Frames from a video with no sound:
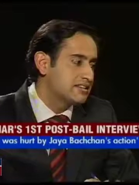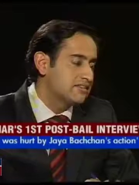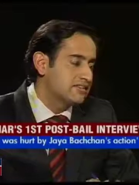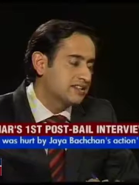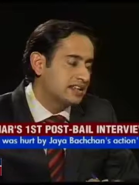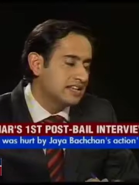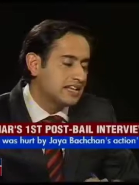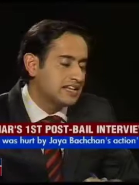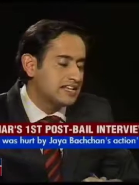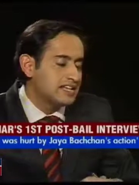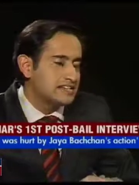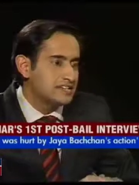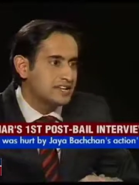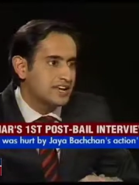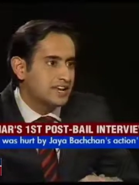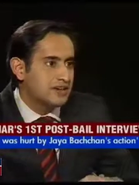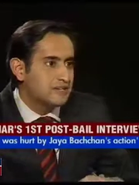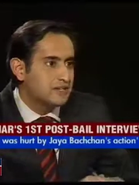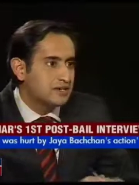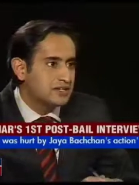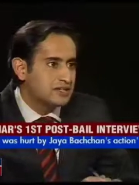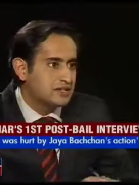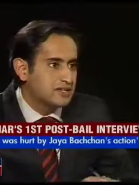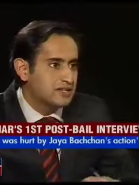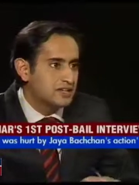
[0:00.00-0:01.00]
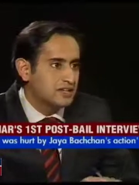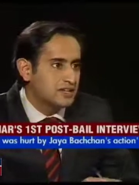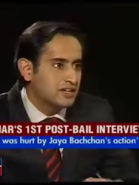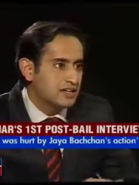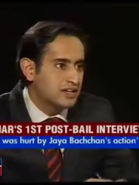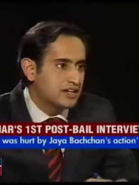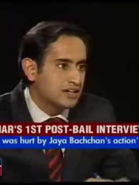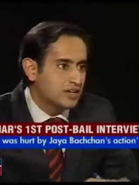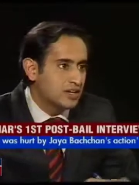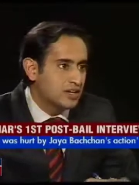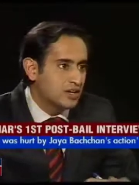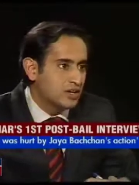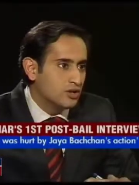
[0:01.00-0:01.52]
someone like Jaya Bachchan,
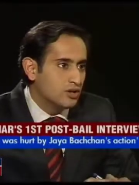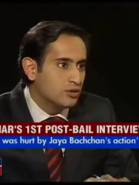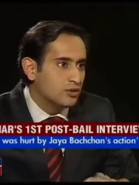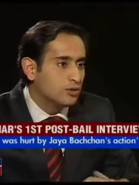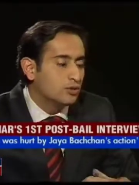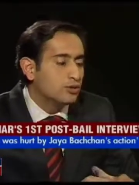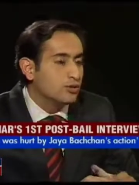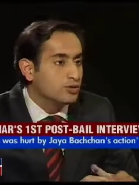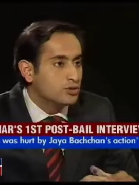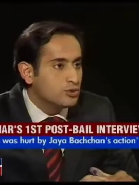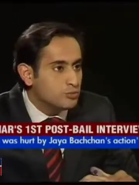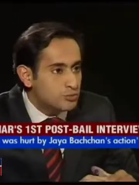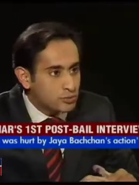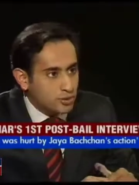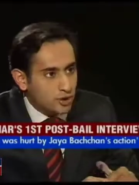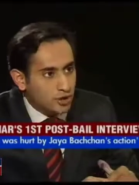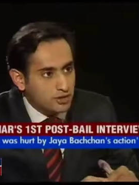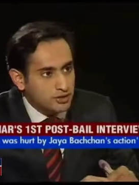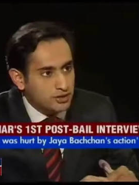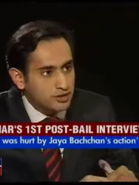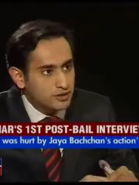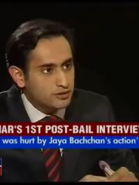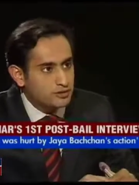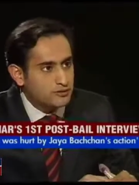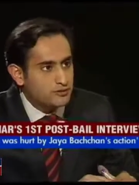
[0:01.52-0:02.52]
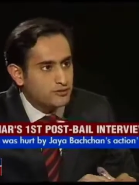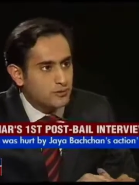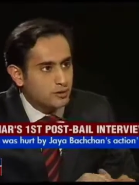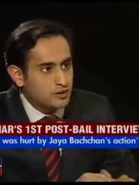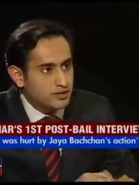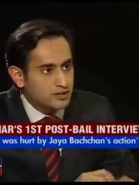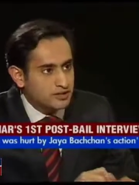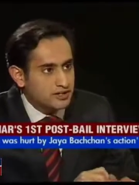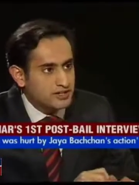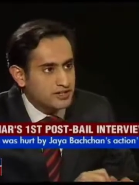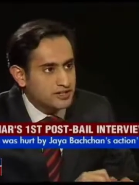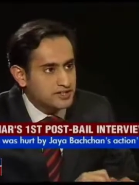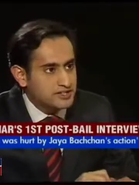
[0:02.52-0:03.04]
who you brought into
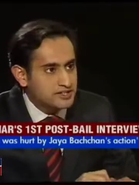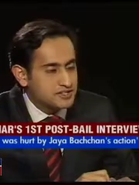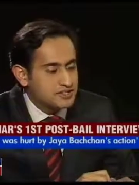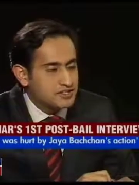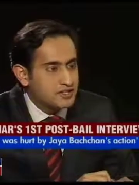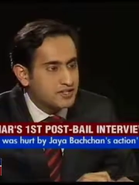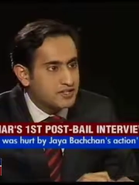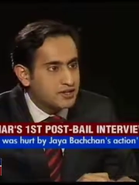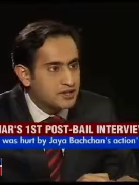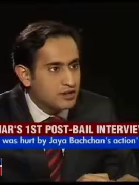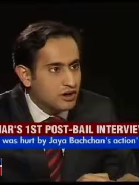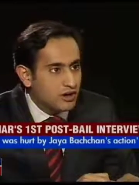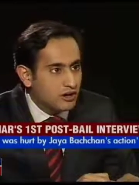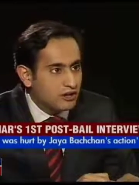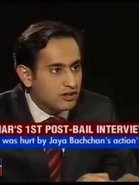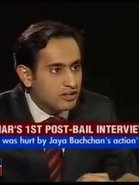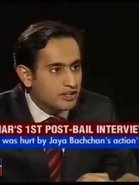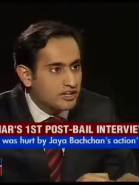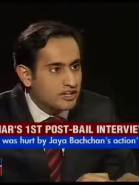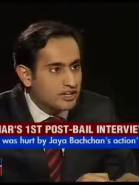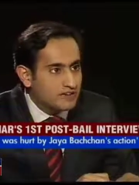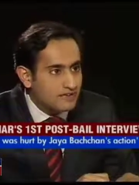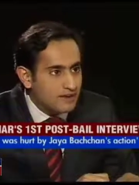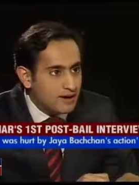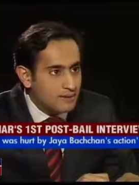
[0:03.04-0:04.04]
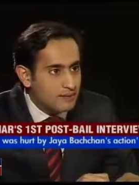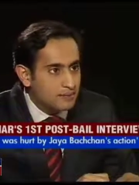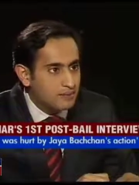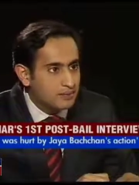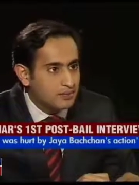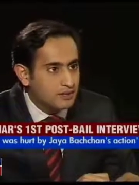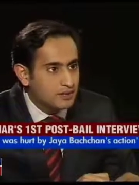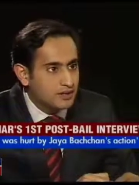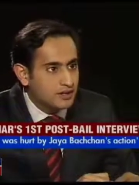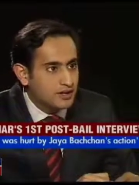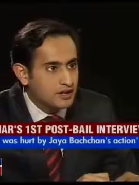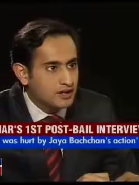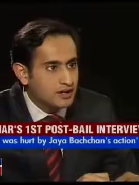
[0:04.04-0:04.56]
politics, did not give up
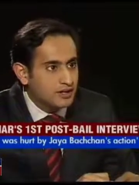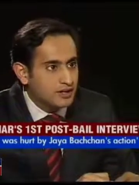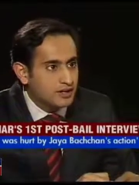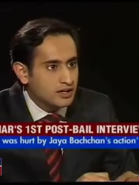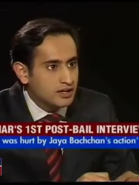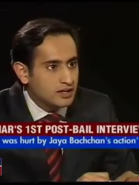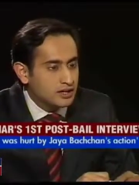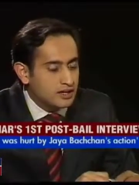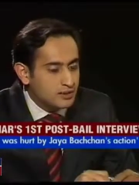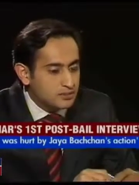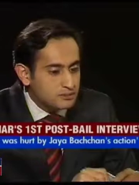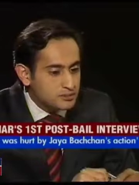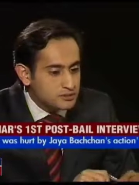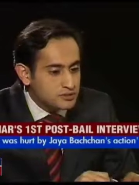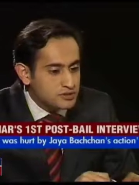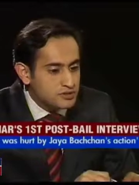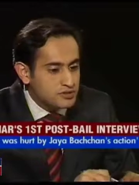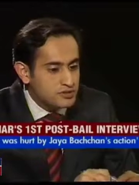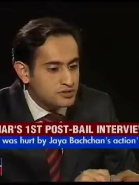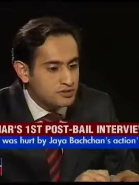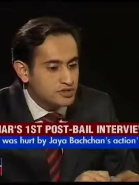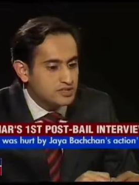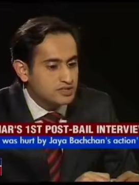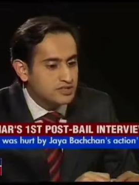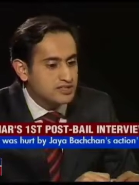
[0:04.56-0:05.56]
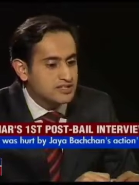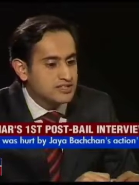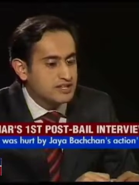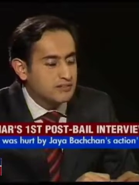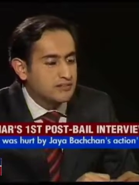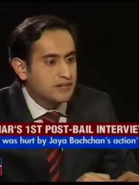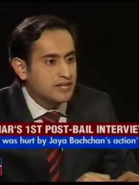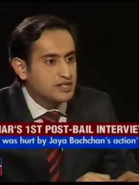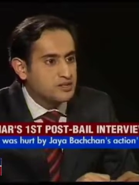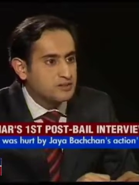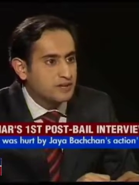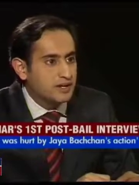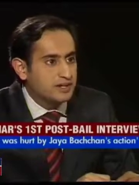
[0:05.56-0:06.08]
her position in the
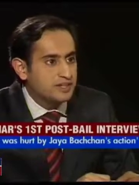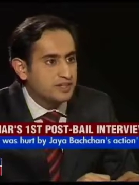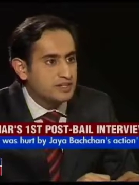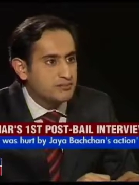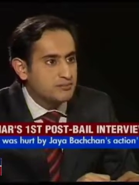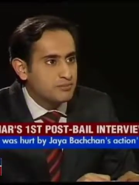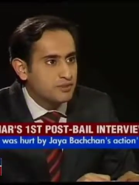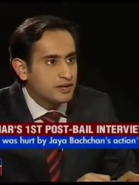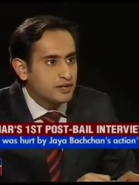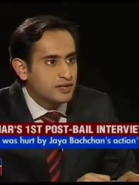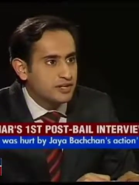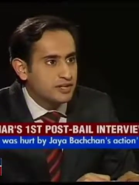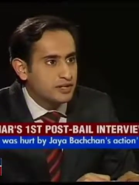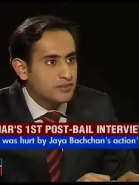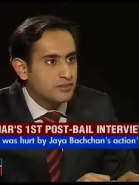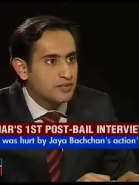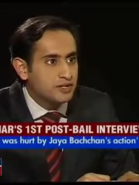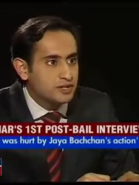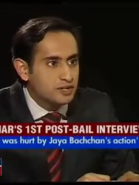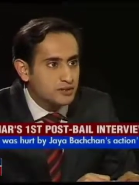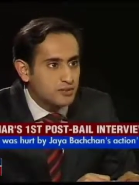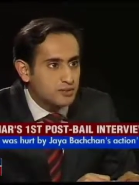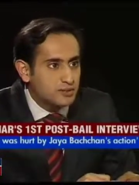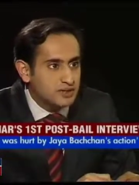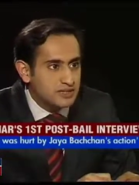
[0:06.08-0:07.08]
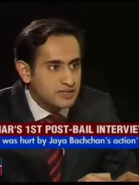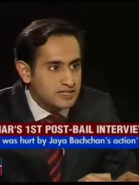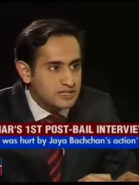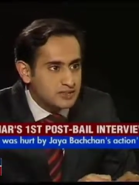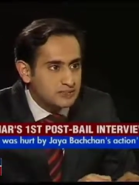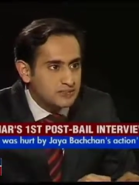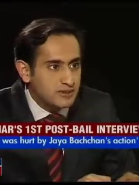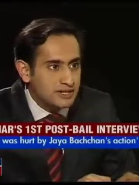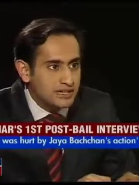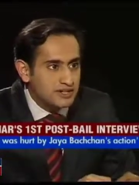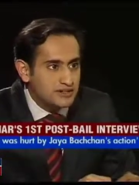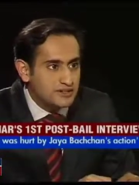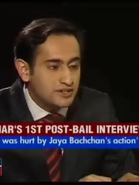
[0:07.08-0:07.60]
Samajwadi Party when you were
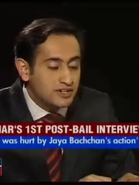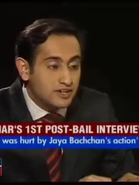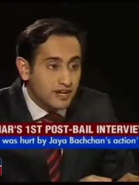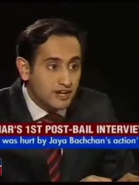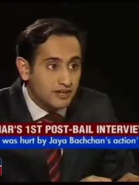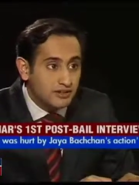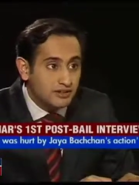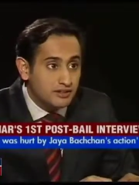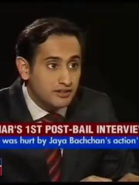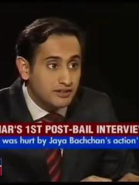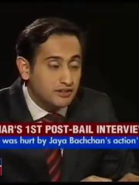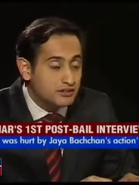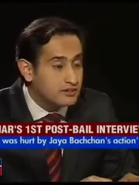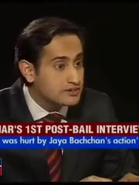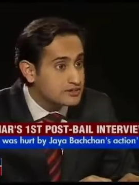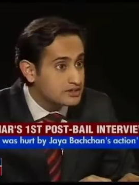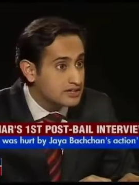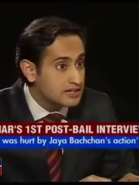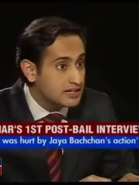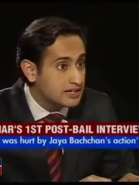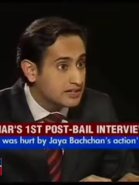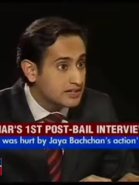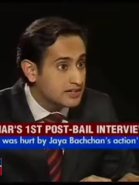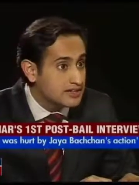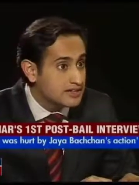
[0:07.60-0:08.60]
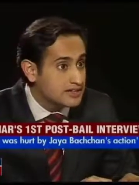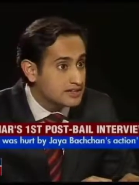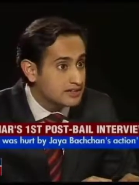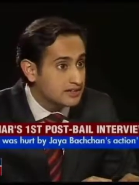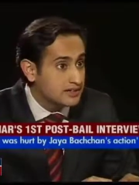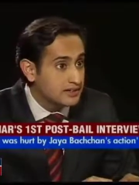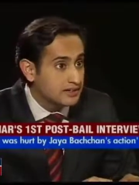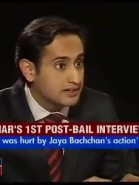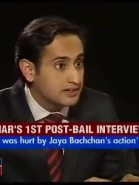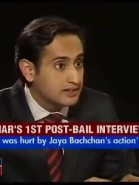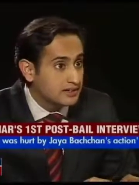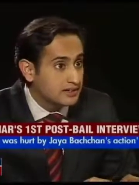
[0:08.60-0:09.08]
expelled. She continued, still does.